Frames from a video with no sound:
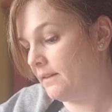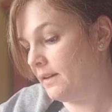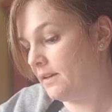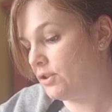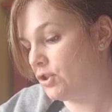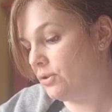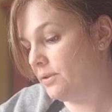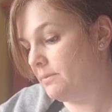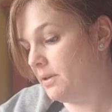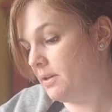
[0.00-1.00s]
And I'll show
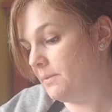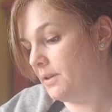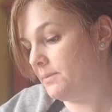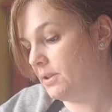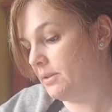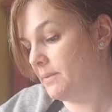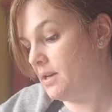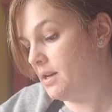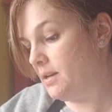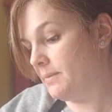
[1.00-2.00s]
you mine when I'm done.
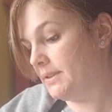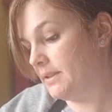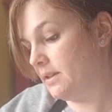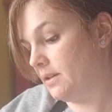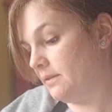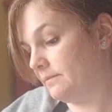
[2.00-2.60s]
I'm almost there.